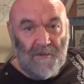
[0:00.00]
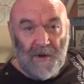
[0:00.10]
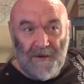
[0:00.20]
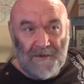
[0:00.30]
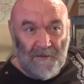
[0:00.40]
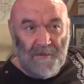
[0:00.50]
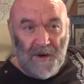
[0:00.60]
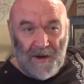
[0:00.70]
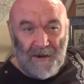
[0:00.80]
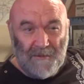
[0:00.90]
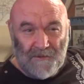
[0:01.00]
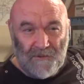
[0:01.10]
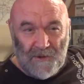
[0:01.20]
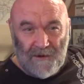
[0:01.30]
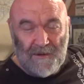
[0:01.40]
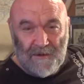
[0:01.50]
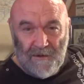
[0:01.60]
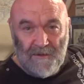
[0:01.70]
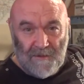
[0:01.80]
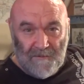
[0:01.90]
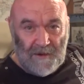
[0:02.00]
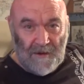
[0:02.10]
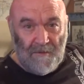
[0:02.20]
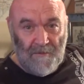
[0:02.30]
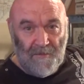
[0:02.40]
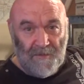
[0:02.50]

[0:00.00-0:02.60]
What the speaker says: But at some point, I will try to do the video.